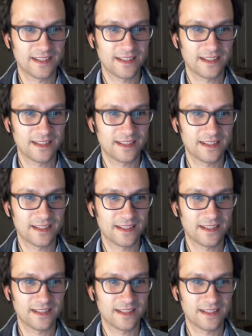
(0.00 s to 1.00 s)

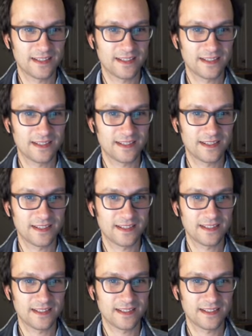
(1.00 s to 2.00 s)

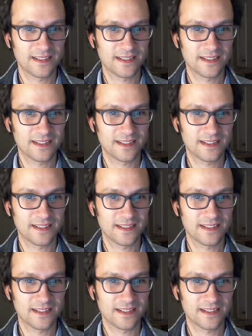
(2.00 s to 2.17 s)
The person shown says nothing.